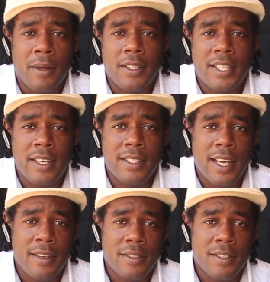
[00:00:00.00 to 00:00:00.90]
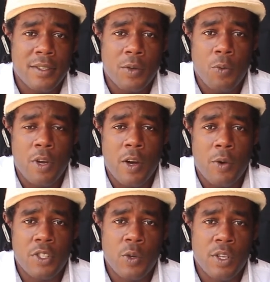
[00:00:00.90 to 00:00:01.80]
Sentence, where I
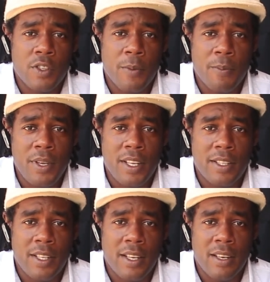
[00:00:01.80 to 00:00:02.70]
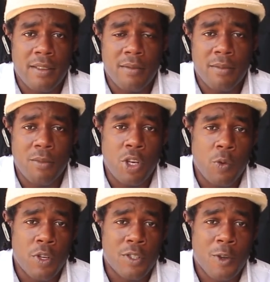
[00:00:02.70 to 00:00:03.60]
was doing some painting and money
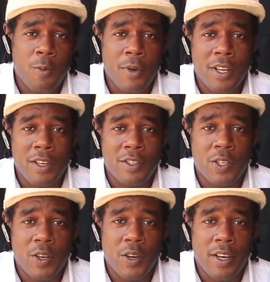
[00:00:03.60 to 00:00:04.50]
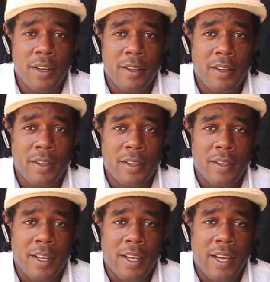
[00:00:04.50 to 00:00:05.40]
was coming in, so
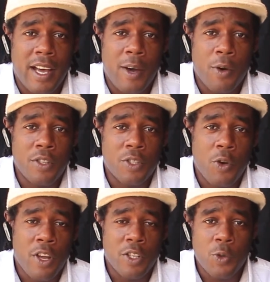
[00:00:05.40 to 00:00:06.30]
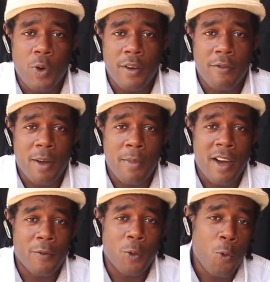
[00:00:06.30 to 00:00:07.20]
I was going to and from.
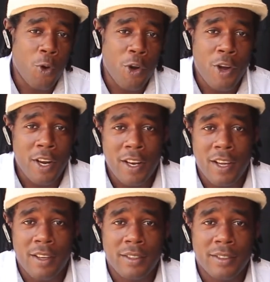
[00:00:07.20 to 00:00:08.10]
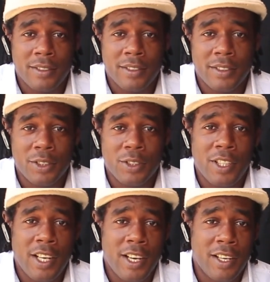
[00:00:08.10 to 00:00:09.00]
I have 2 girls in a
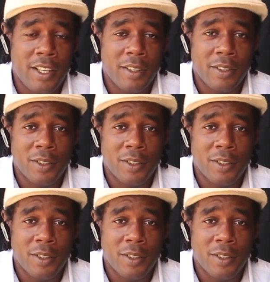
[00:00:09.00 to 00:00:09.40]
Chilani,